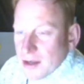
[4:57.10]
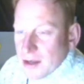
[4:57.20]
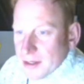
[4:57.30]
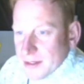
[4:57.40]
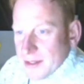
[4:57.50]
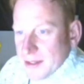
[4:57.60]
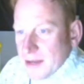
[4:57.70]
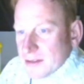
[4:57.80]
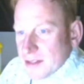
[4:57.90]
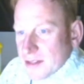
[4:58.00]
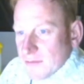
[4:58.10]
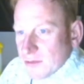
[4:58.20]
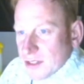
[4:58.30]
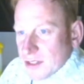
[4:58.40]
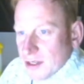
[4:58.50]
I did that several
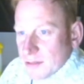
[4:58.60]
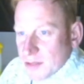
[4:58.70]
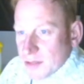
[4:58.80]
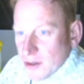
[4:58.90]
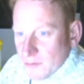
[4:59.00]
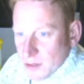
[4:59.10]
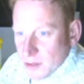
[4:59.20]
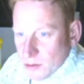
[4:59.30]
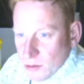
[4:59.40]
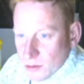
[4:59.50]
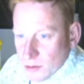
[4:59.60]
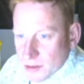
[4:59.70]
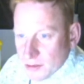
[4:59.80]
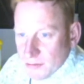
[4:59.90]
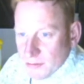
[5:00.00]
times over the course
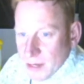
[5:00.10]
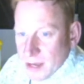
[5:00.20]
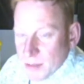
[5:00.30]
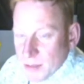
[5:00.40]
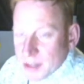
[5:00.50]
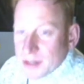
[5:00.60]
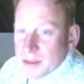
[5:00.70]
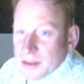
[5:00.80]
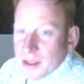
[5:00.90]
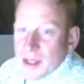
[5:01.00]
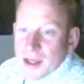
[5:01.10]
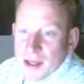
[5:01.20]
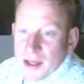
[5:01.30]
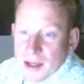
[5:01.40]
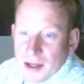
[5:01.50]
of about a month.
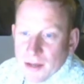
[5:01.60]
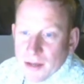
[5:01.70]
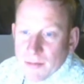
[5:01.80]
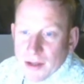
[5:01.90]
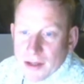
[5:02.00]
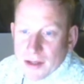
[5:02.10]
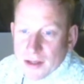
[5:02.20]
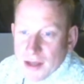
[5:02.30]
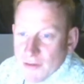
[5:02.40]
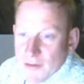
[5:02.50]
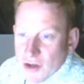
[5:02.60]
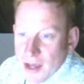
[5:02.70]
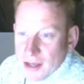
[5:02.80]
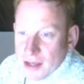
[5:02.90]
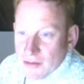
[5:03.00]
never got
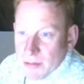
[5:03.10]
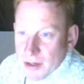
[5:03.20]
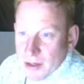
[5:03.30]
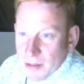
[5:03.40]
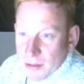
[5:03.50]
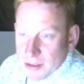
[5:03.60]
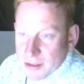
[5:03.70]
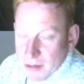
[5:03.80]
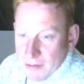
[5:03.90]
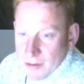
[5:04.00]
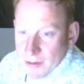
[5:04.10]
any reply whatsoever,